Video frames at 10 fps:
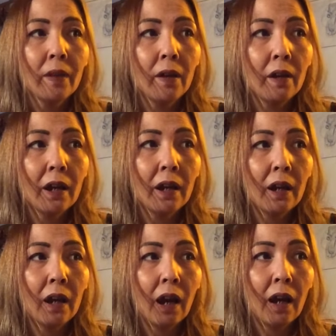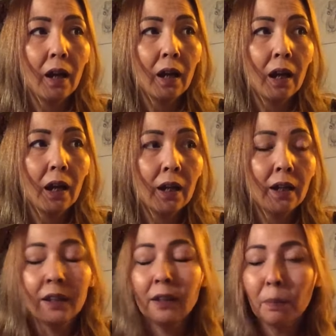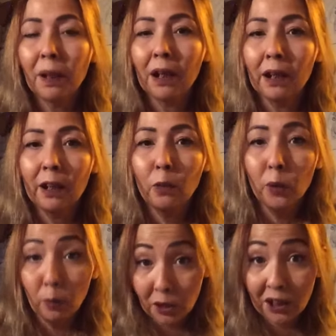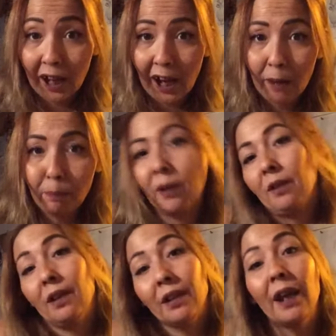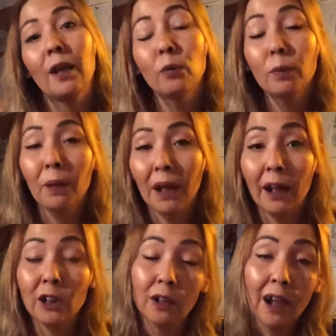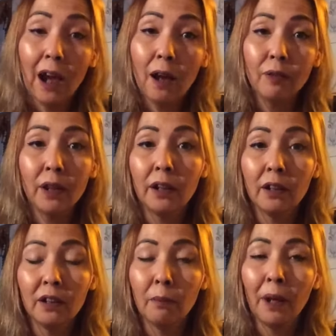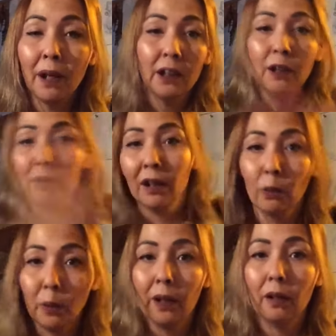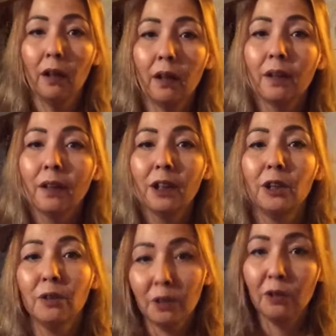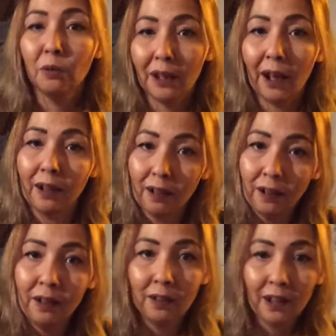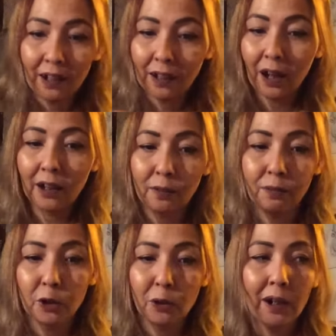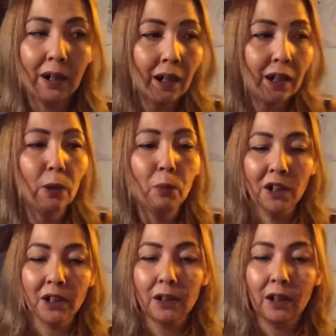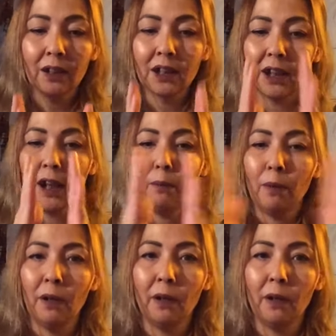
in the beginning we were scared, but then we began to laugh, and the man, he ran away. You could do that in that kind of train, and he wasn't in the same